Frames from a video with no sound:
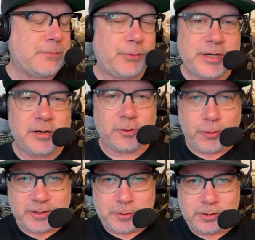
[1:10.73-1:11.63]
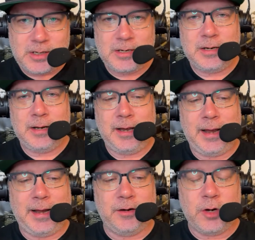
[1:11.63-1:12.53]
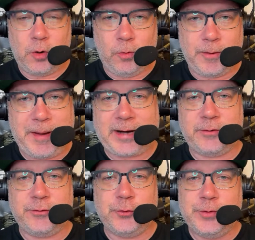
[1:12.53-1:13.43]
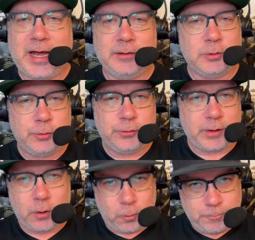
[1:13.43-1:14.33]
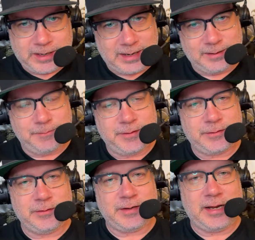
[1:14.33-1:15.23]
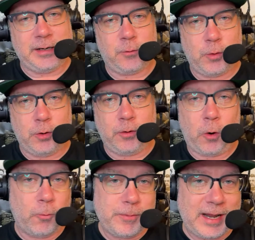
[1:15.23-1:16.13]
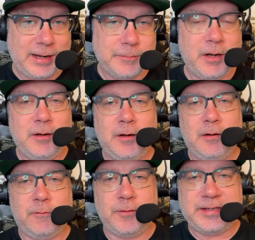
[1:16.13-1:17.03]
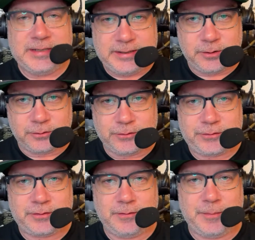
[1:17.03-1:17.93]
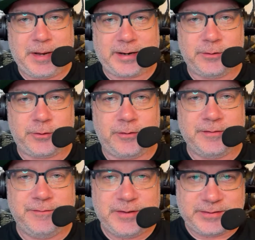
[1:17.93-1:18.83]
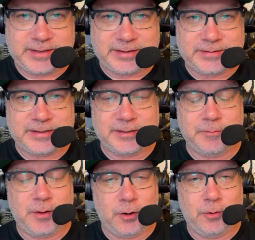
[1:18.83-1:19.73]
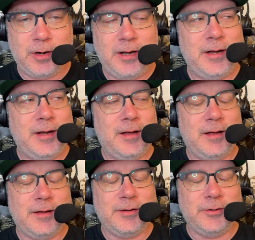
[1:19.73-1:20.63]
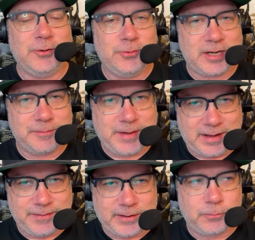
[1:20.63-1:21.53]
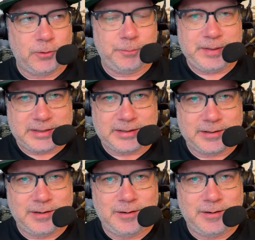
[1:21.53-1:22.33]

Pretty incredible. And no, the Packers do not lose a home game. This is a, quote, home game for the Eagles. The Packers are the visiting team, though you can bet there will be